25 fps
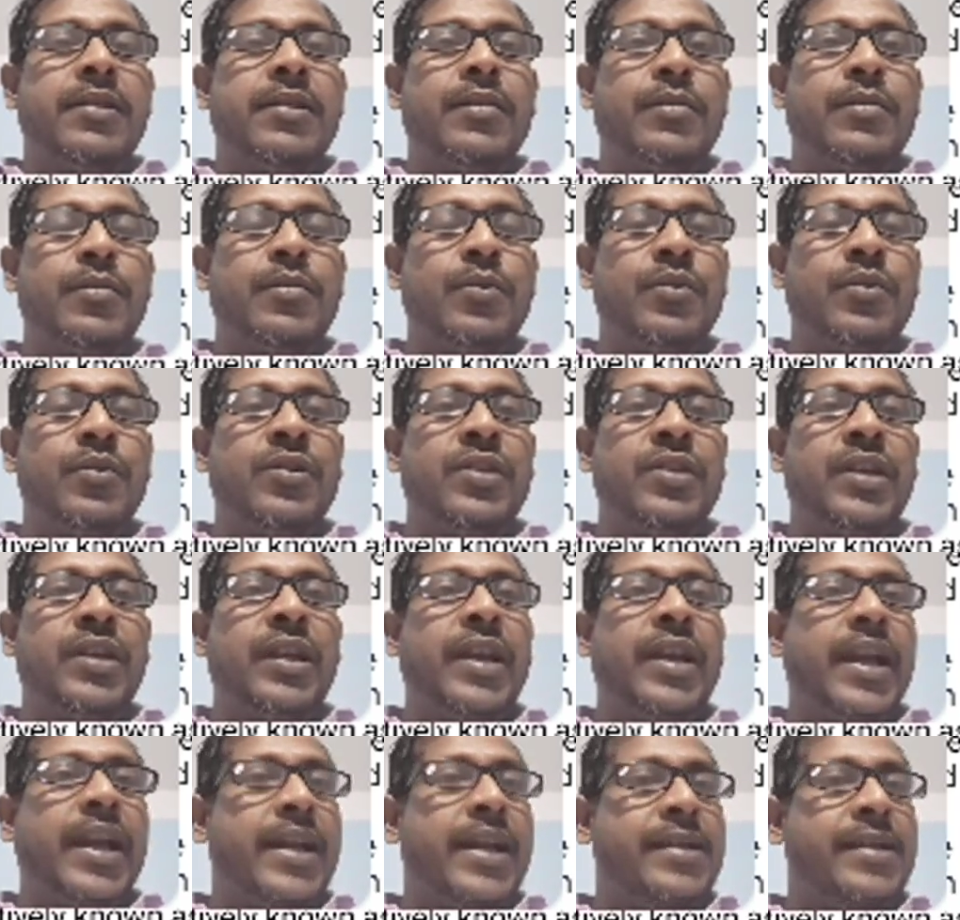
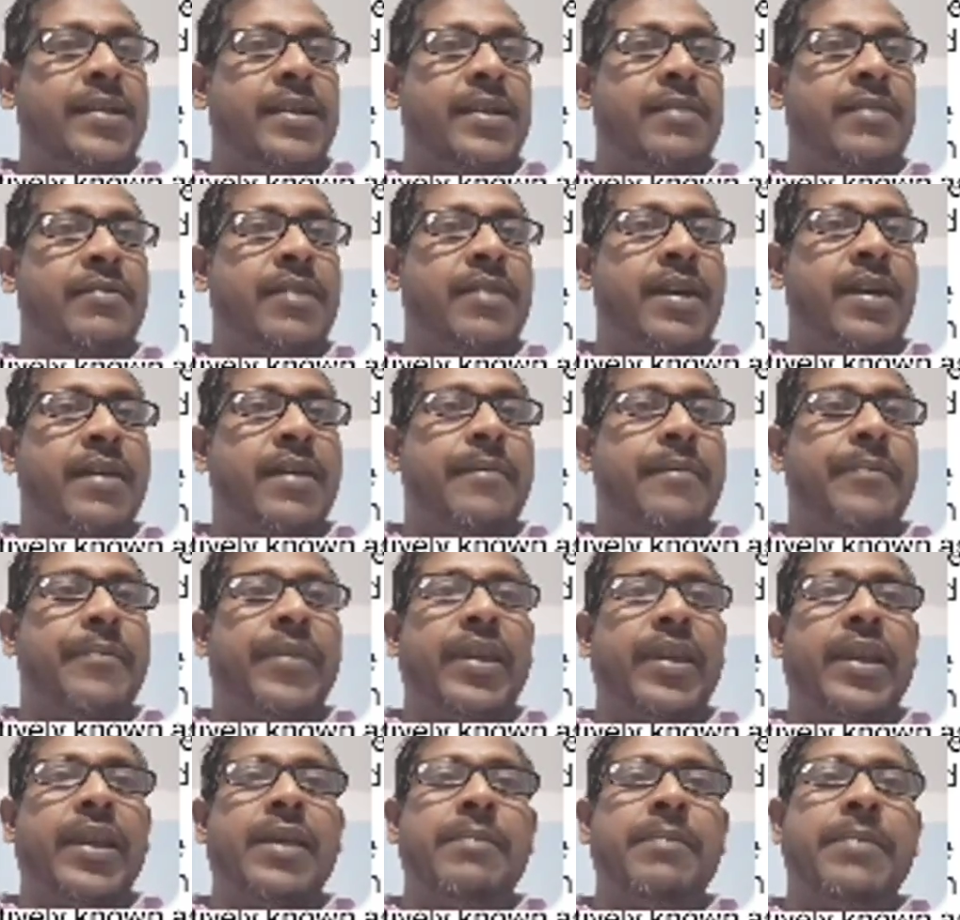Kusi, etc.
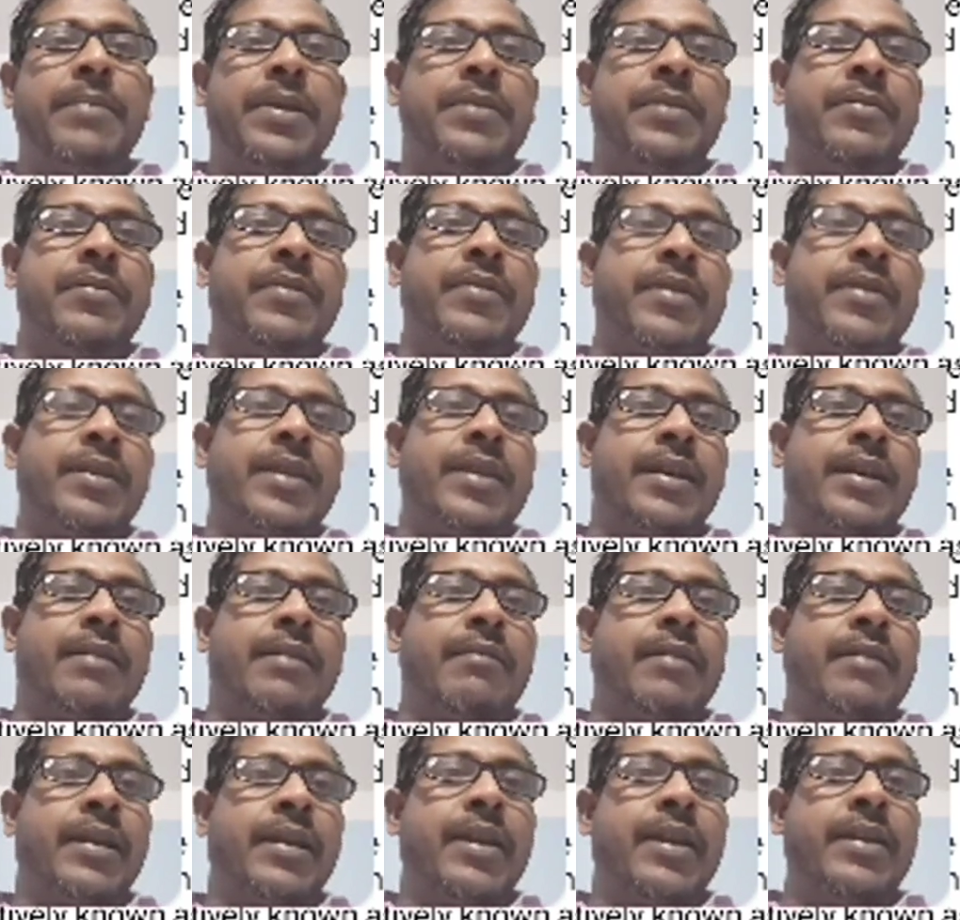In between the
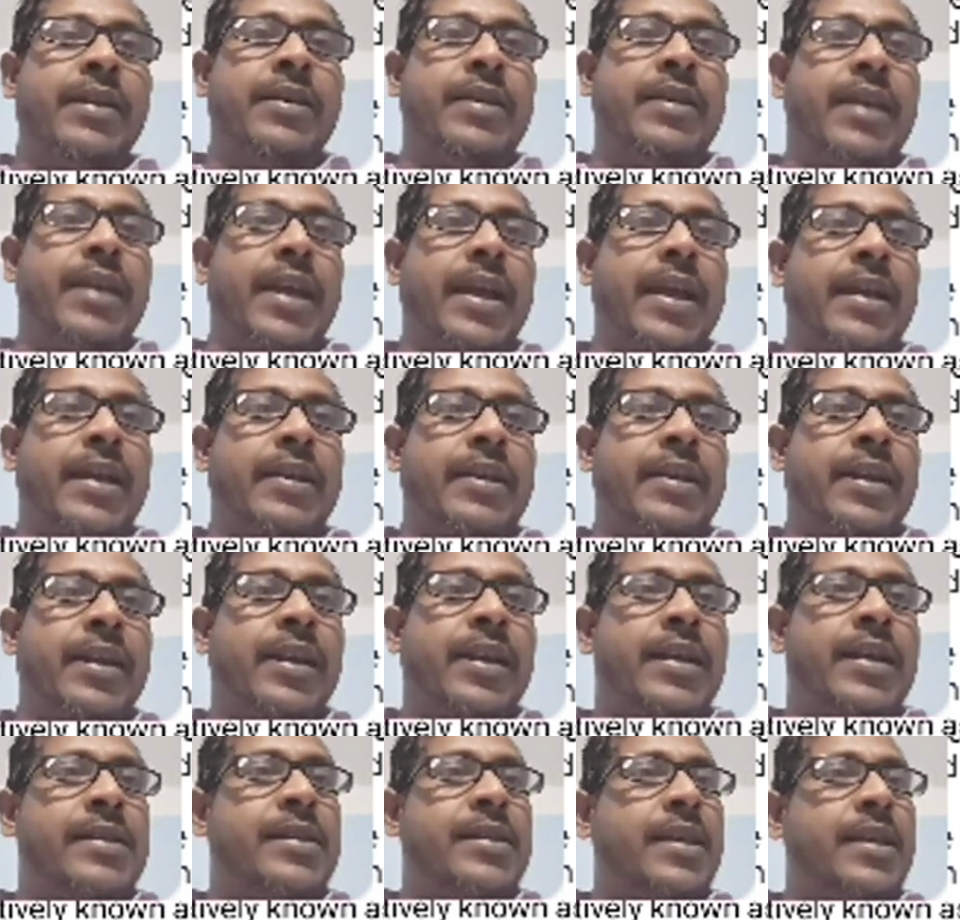Great and the
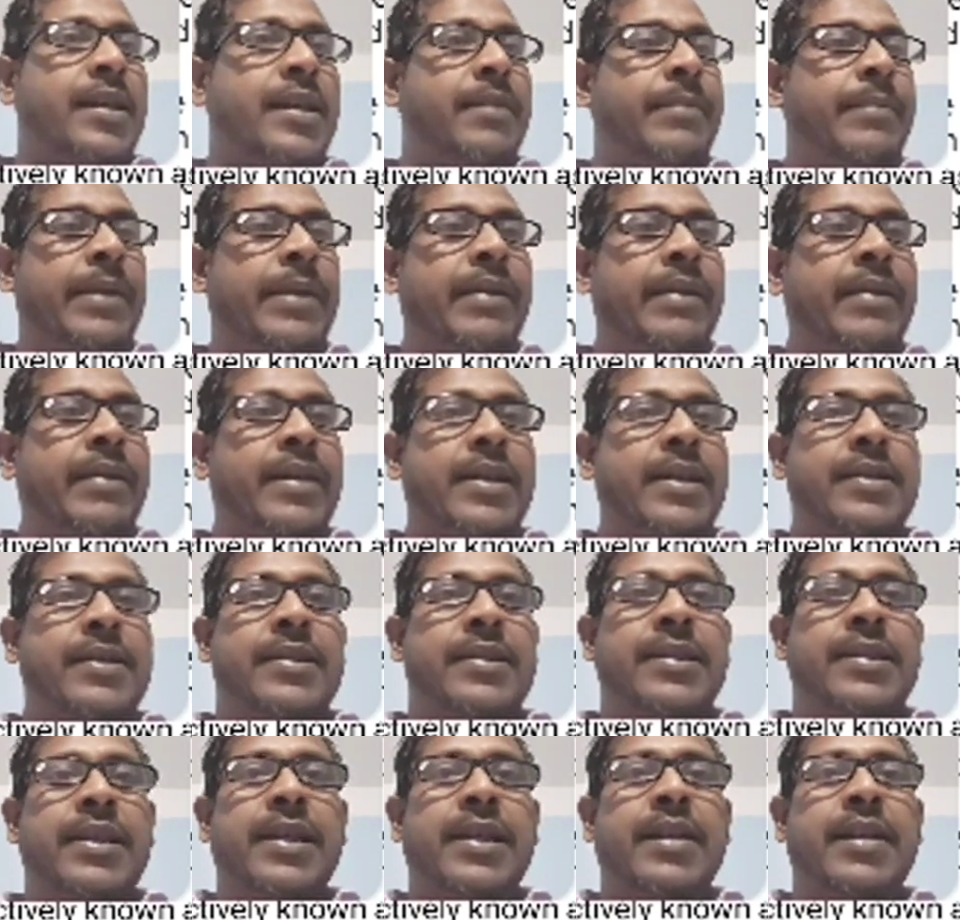Lesser Himalayas,
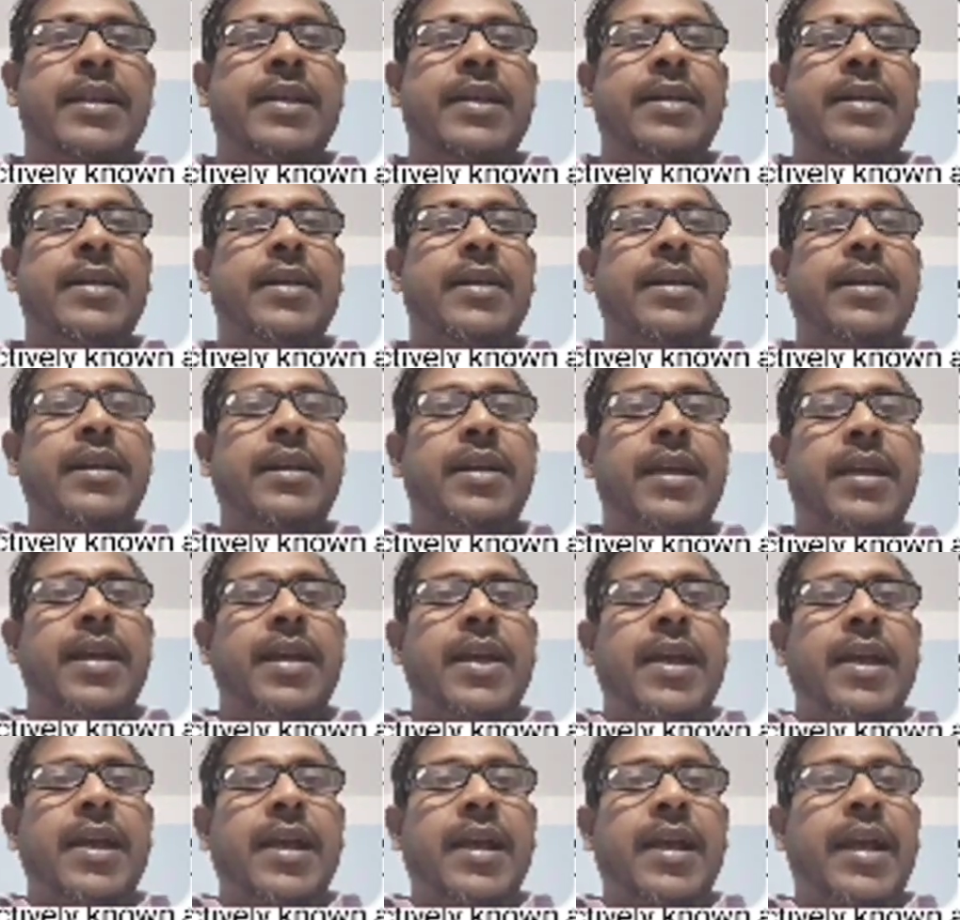there are
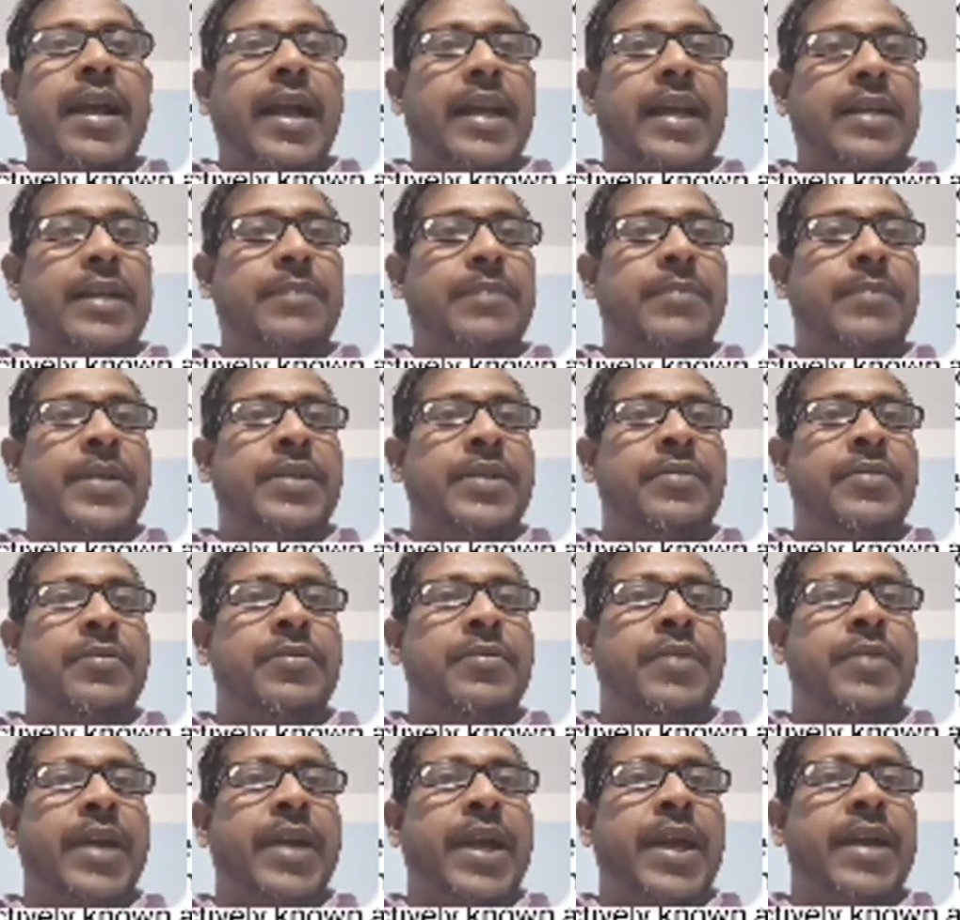
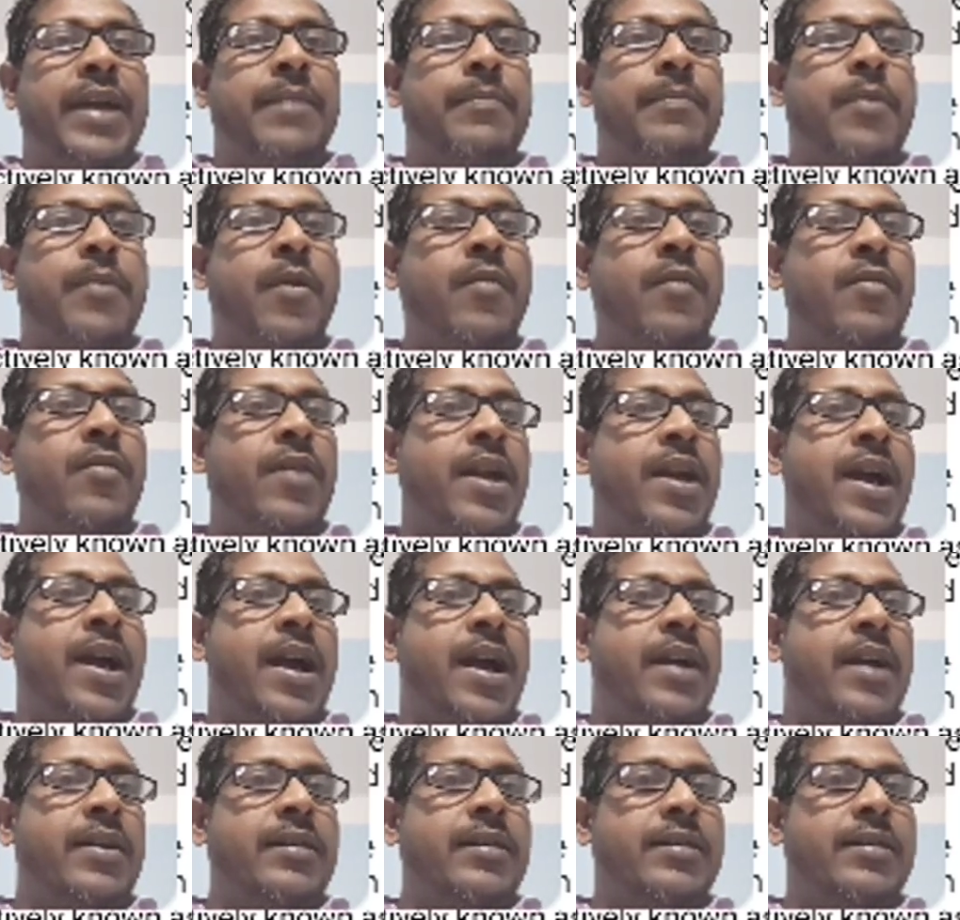Kathmandu and Pokhara,